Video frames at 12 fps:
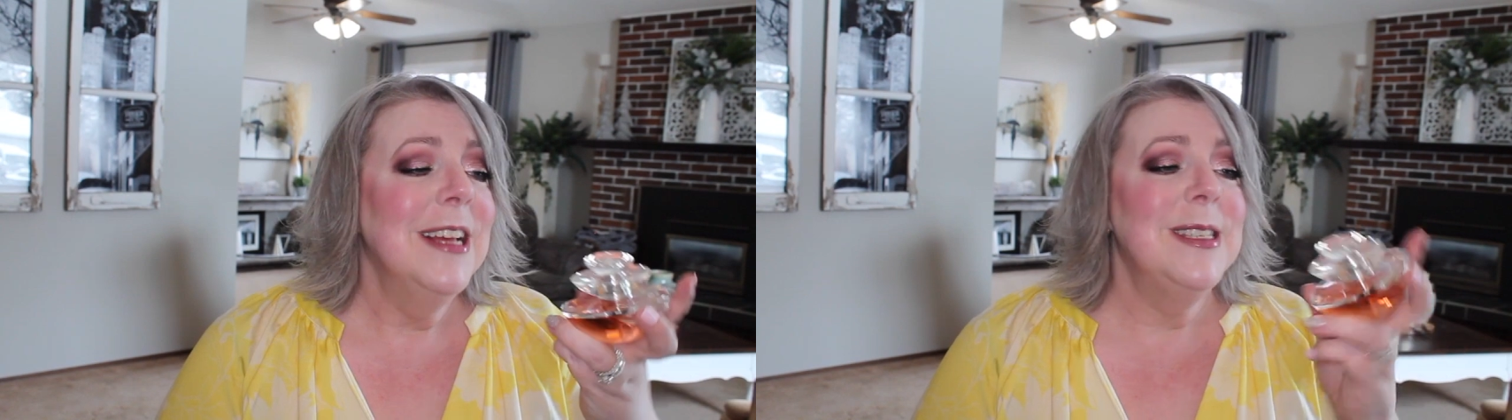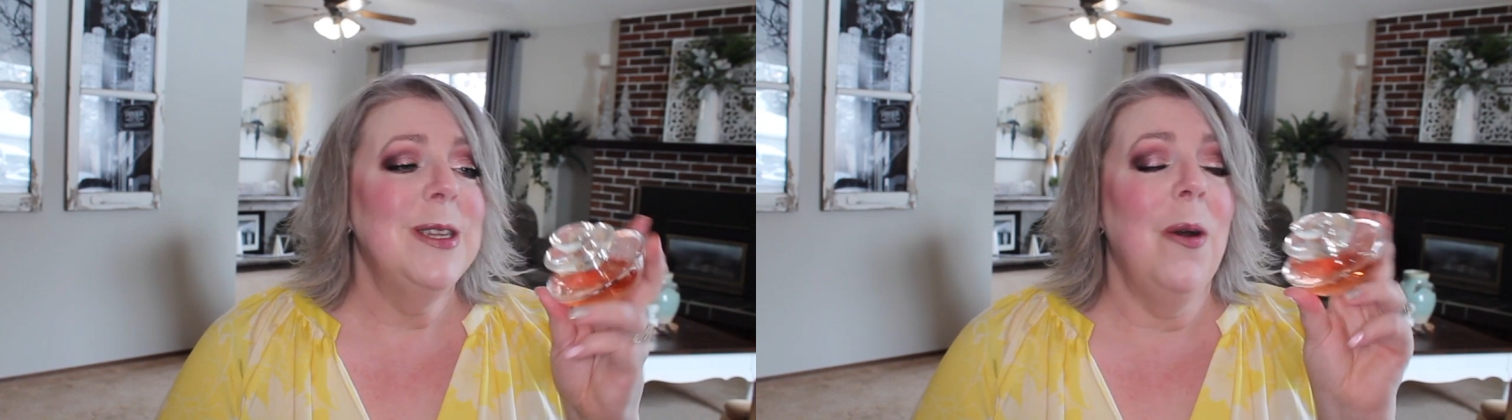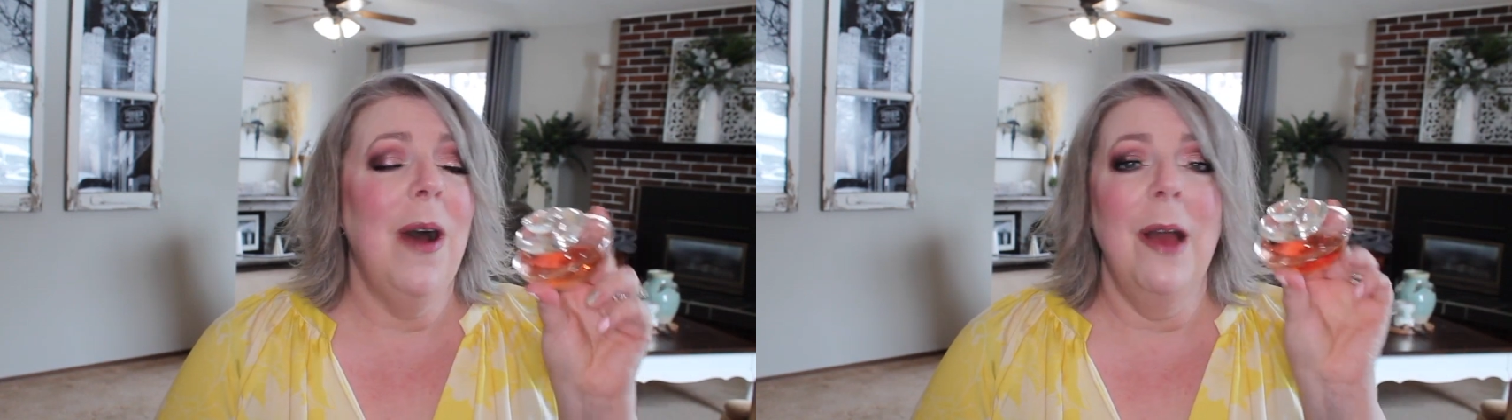
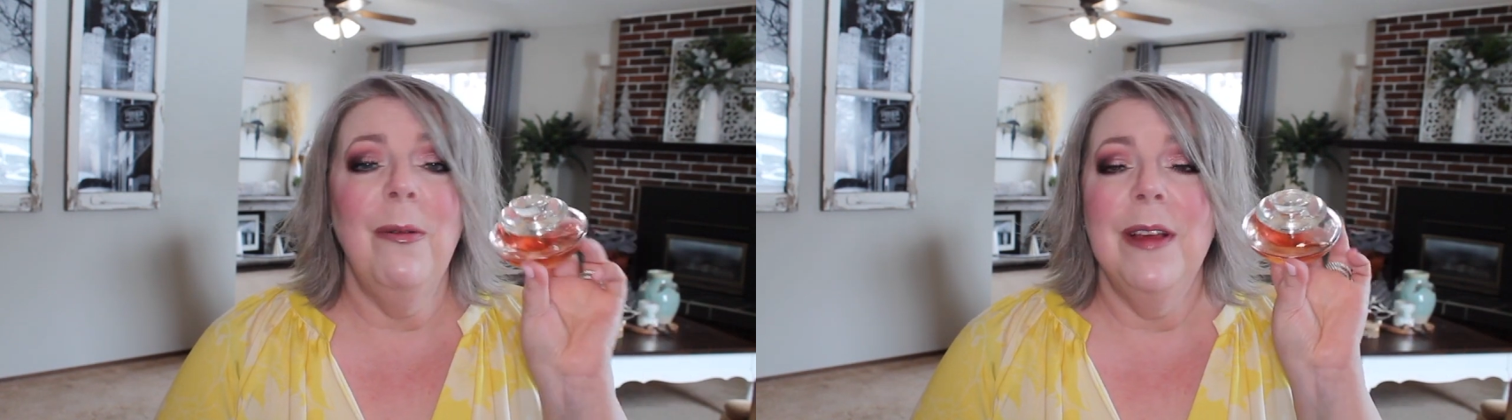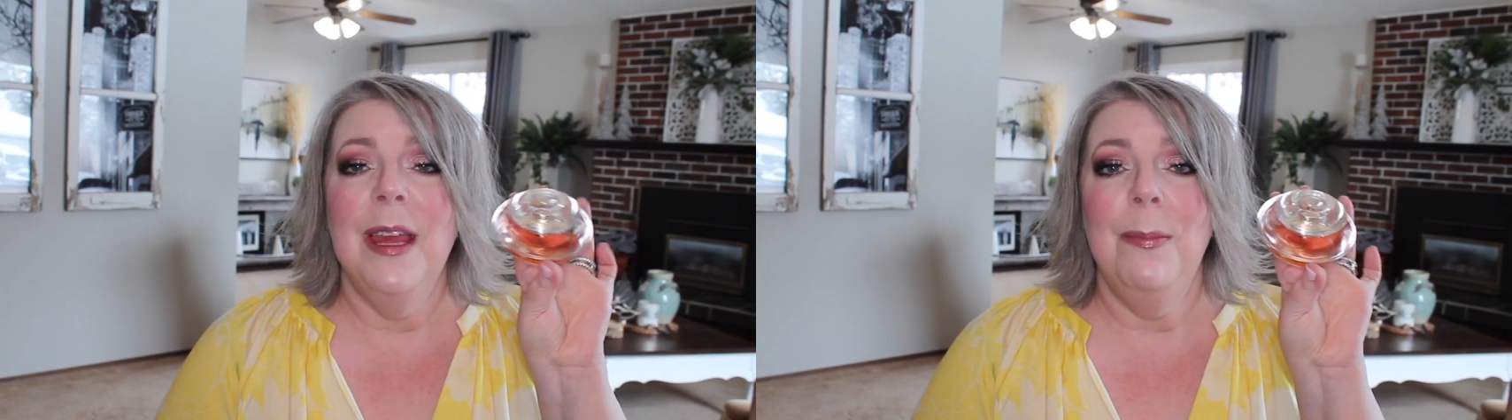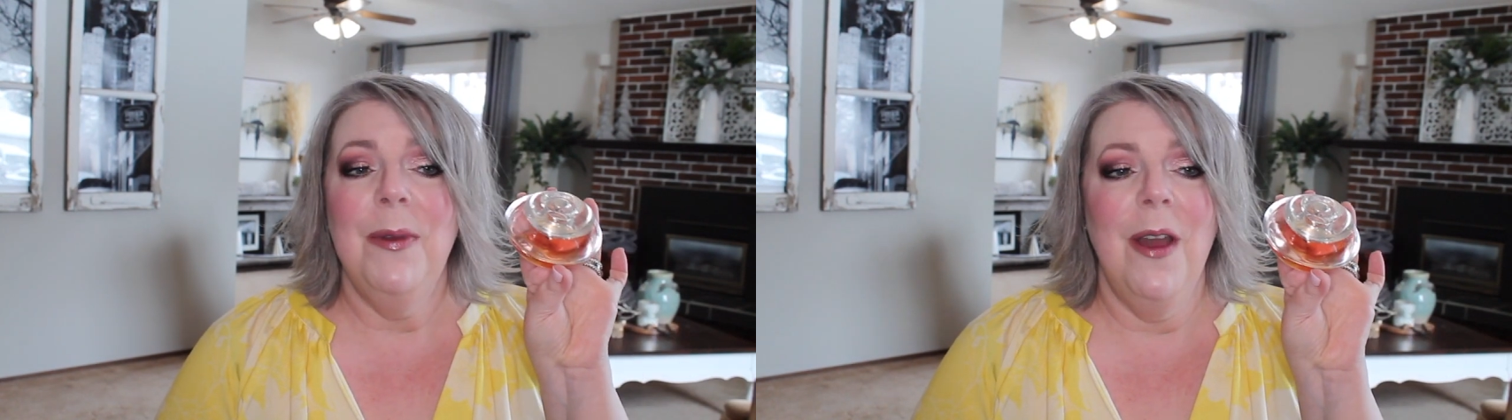So I will
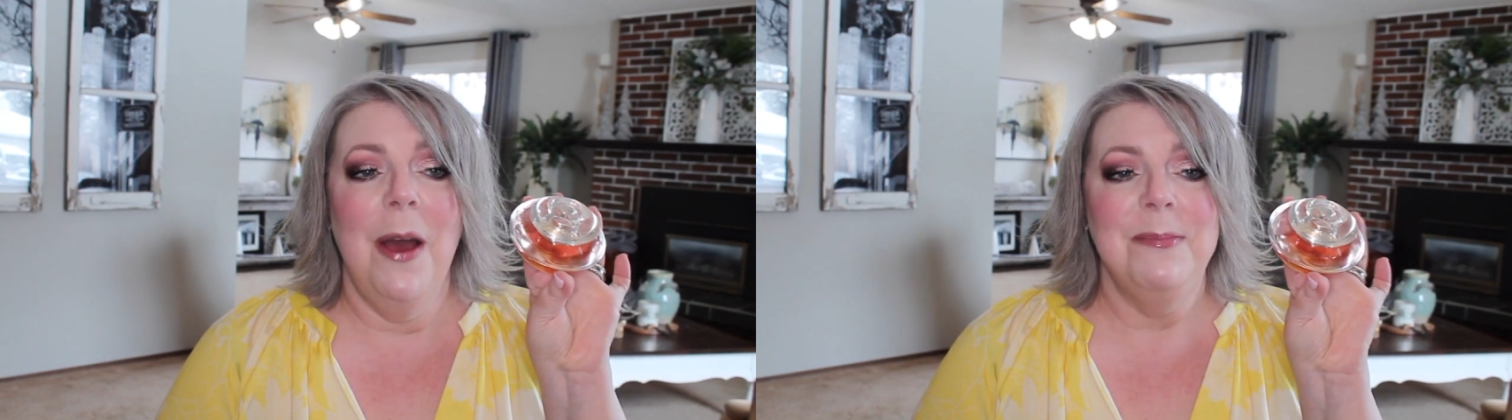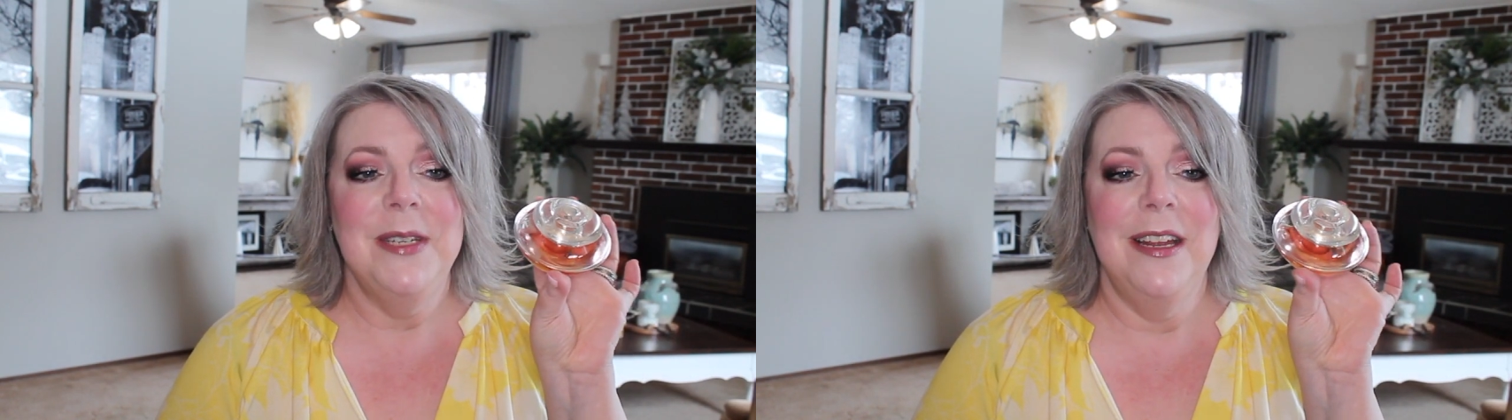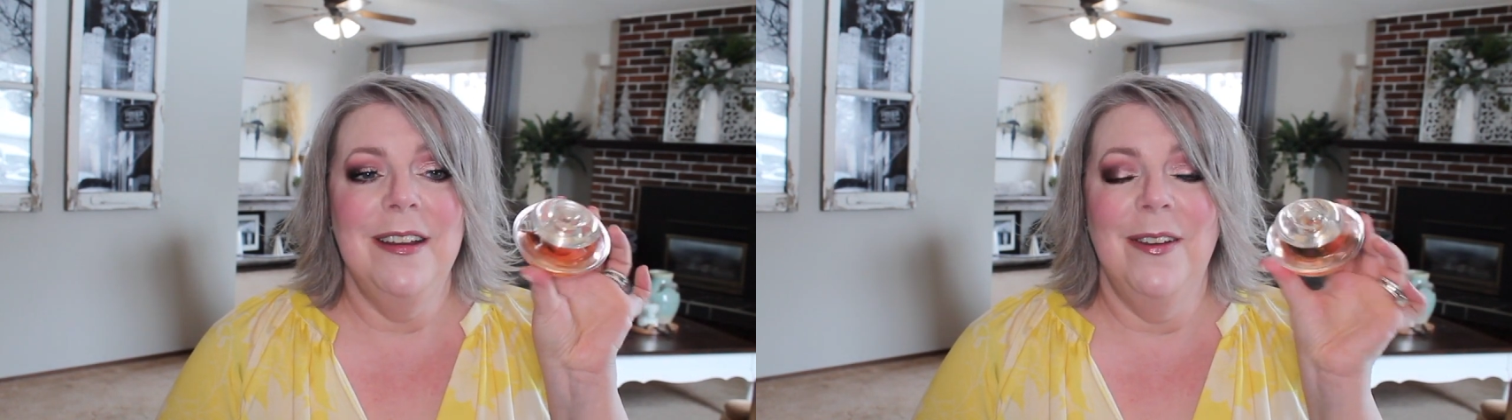keep you
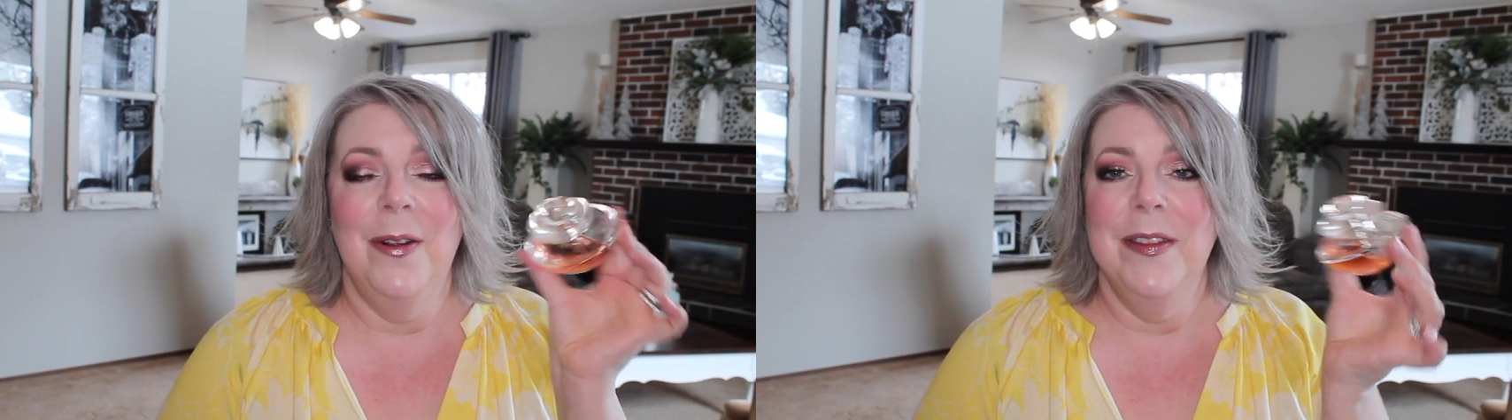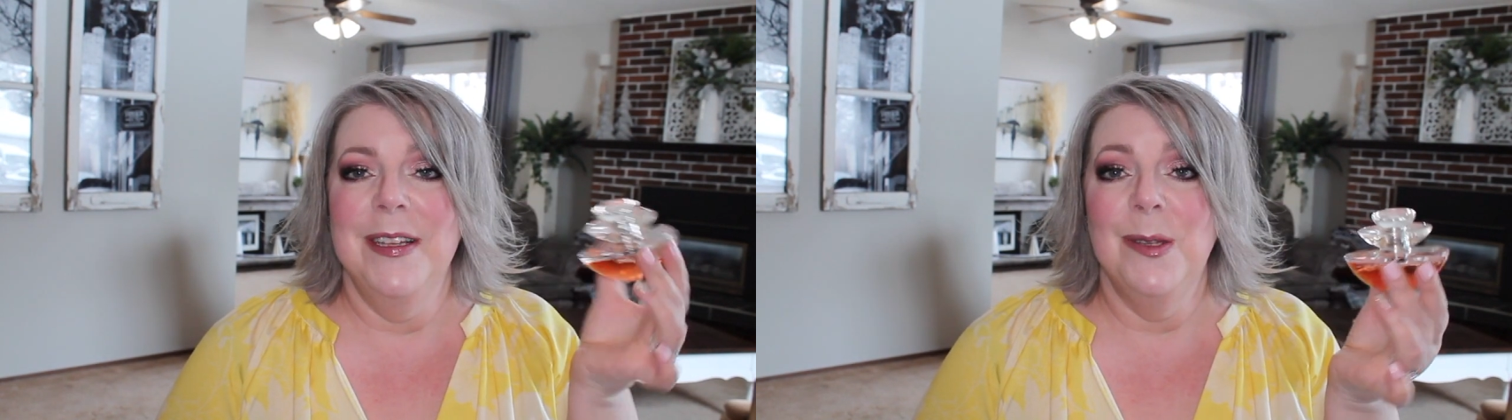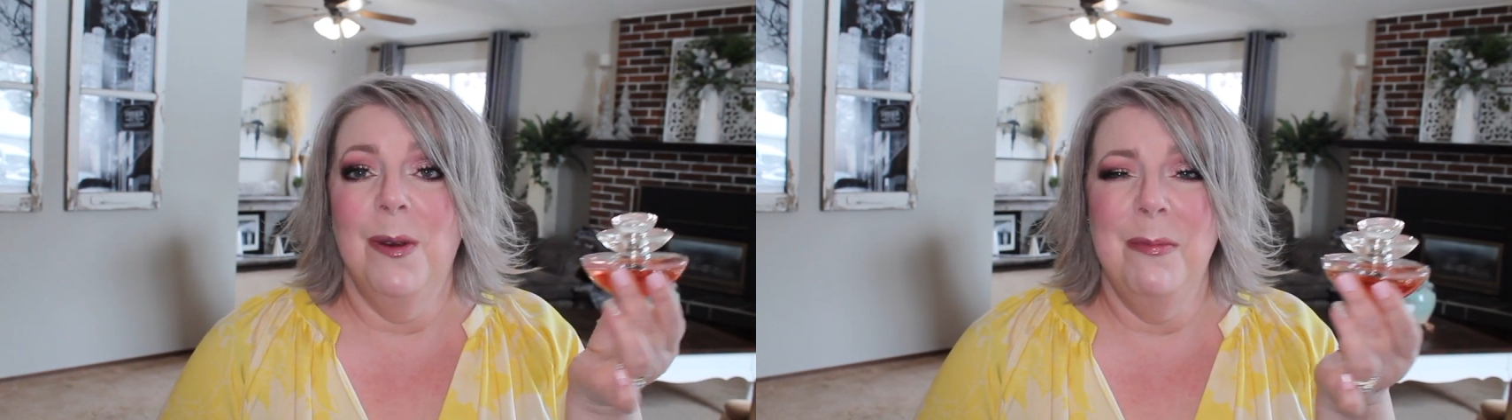updated on
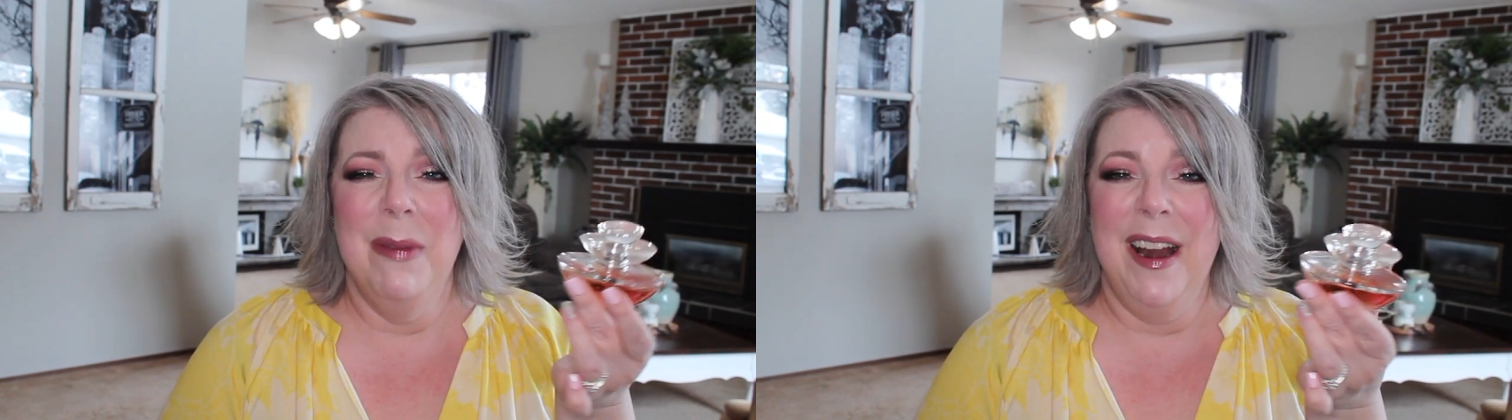this one,